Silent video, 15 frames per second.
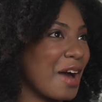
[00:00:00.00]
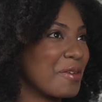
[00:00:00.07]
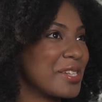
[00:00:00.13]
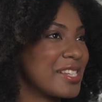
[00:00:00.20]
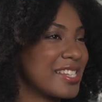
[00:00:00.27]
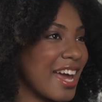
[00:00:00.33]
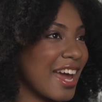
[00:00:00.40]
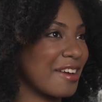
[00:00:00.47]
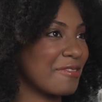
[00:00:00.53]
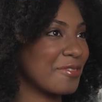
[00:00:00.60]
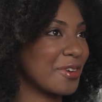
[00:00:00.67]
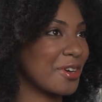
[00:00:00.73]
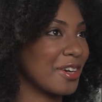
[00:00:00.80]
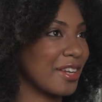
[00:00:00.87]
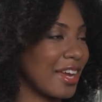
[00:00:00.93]
I would say
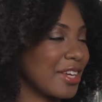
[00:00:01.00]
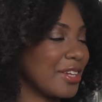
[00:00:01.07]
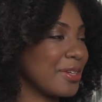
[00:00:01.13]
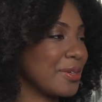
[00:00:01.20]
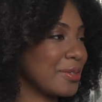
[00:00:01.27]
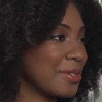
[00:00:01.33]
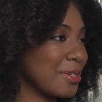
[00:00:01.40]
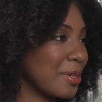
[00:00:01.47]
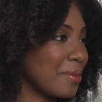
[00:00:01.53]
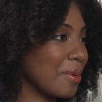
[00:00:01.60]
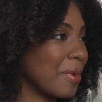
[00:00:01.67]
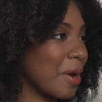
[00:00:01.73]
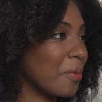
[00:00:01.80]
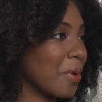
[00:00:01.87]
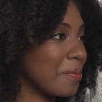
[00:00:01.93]
for like YouTube
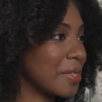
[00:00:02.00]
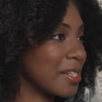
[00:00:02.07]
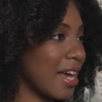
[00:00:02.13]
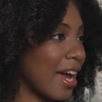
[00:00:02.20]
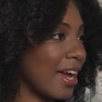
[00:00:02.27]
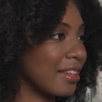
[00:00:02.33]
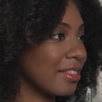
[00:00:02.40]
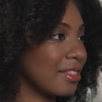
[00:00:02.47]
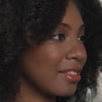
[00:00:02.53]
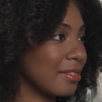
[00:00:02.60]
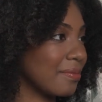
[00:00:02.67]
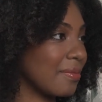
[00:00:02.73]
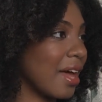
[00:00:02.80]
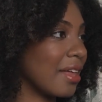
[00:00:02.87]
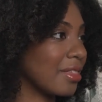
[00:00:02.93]
and my website,
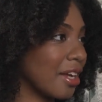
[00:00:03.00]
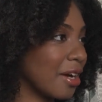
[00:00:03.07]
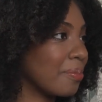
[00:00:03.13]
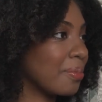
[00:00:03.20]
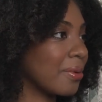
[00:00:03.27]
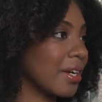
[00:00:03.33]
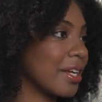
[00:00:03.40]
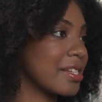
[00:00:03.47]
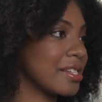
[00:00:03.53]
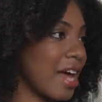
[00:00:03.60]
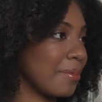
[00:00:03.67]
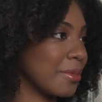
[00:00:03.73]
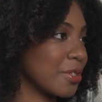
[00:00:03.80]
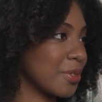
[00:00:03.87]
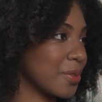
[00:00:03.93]
they're pretty
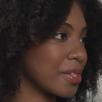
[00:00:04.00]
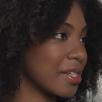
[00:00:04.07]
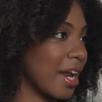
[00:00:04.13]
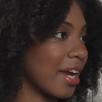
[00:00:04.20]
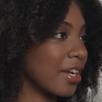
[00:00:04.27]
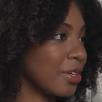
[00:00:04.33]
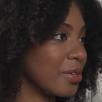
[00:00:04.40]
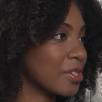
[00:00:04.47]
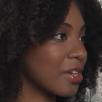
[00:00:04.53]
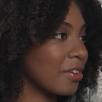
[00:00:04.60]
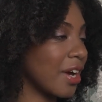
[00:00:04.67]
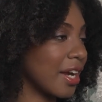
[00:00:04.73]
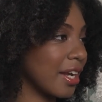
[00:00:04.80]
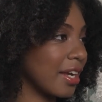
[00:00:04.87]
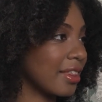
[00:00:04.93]
established tools that I can use
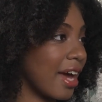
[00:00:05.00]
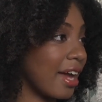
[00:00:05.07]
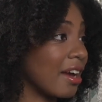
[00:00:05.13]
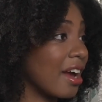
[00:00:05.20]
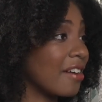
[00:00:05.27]
already that